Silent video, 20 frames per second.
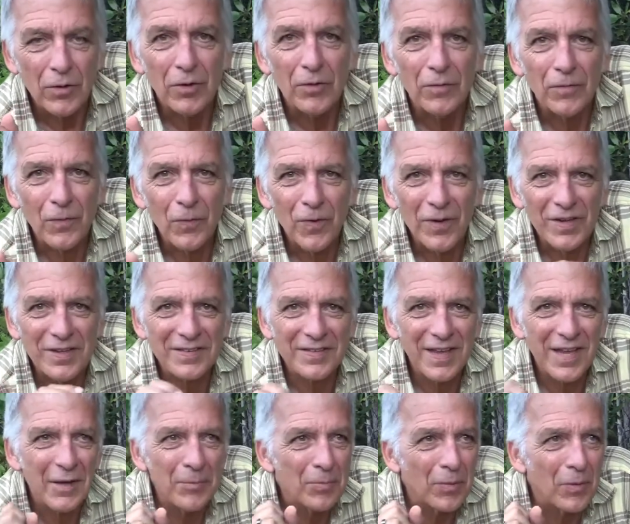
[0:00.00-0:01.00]
For
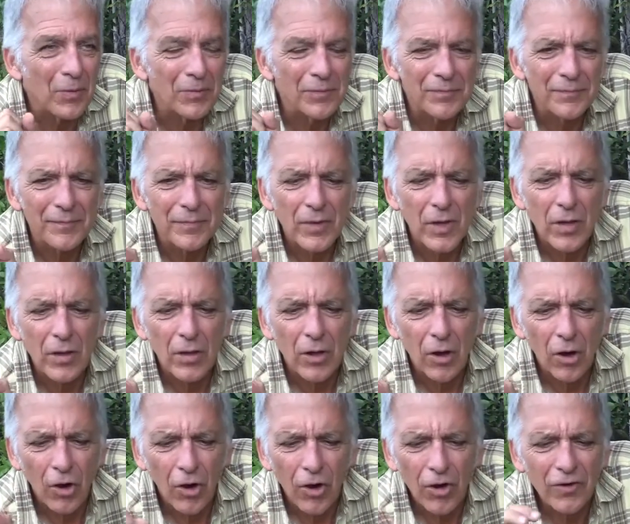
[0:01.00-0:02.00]
example,
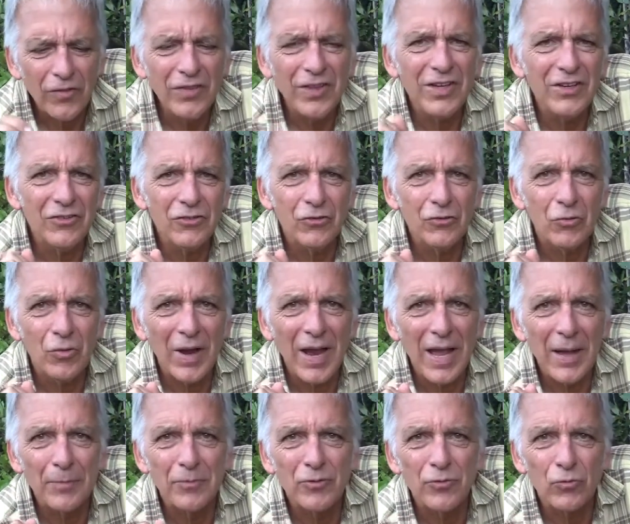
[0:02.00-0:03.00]
are these
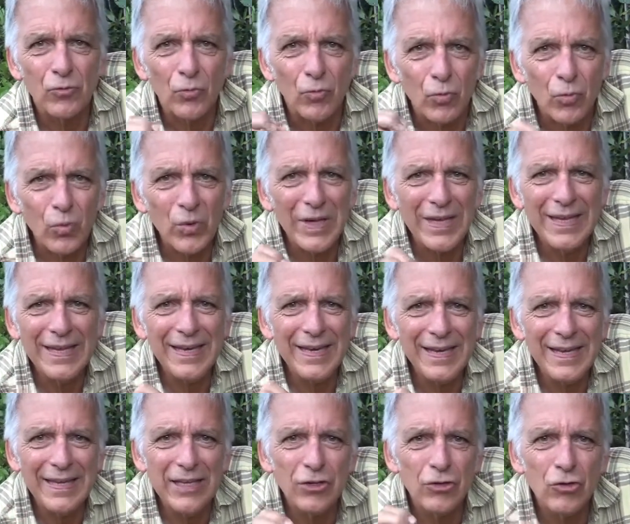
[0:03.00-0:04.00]
traps
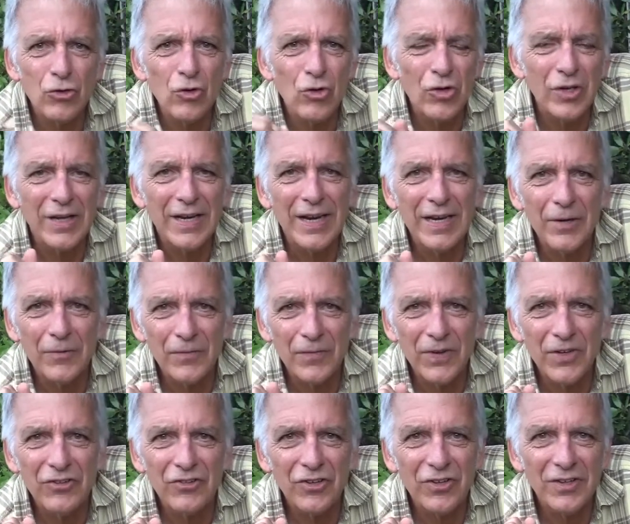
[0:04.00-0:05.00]
really good and
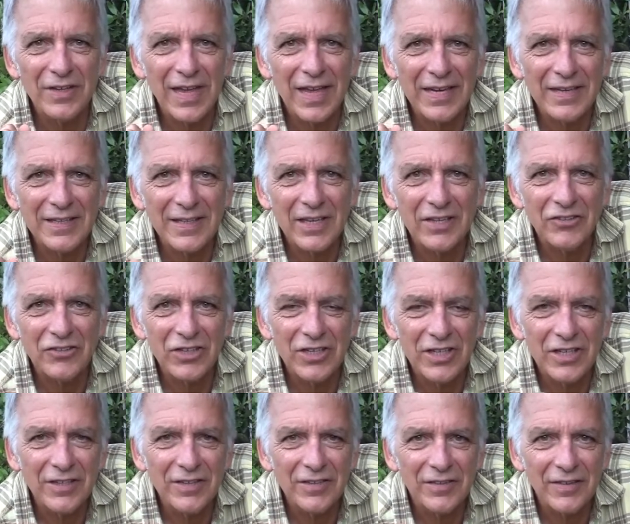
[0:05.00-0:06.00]
efficient at
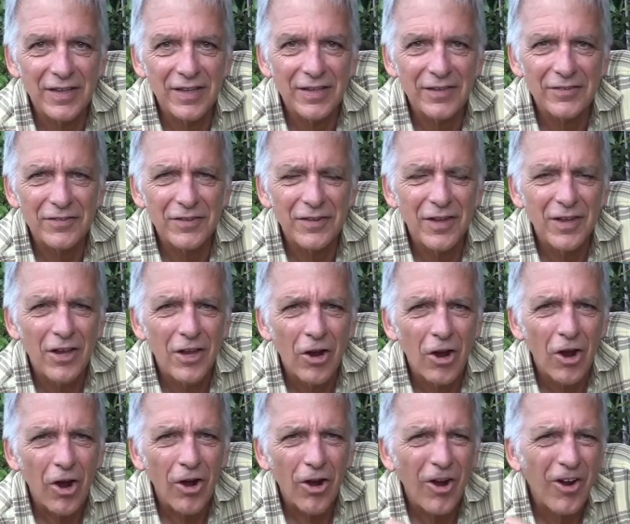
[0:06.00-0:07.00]
catching insects,
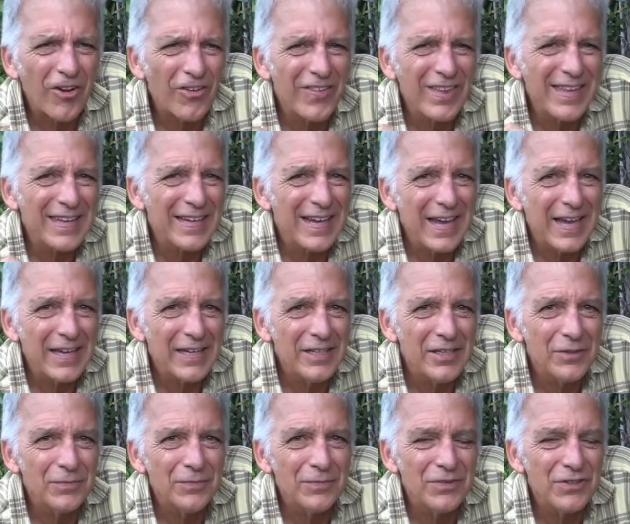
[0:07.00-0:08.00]
or are they kind
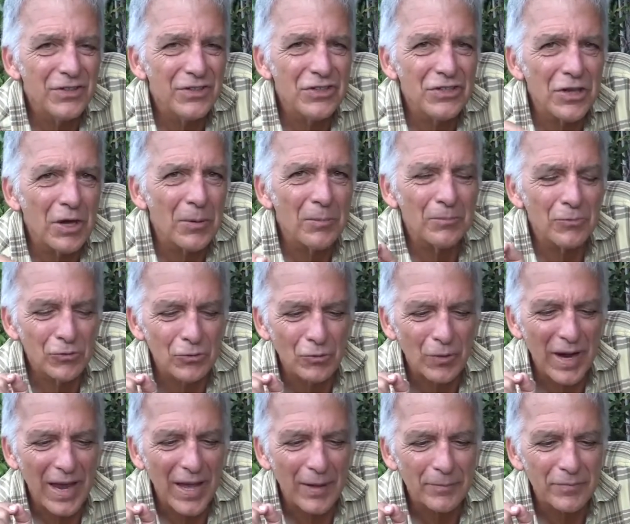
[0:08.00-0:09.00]
of dumb
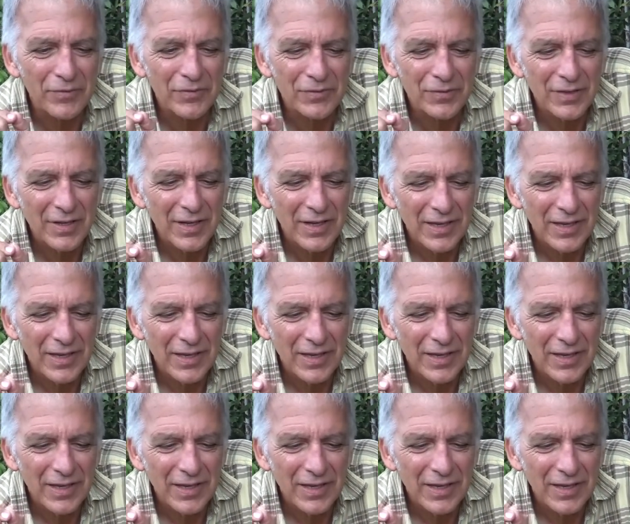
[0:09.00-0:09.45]
traps?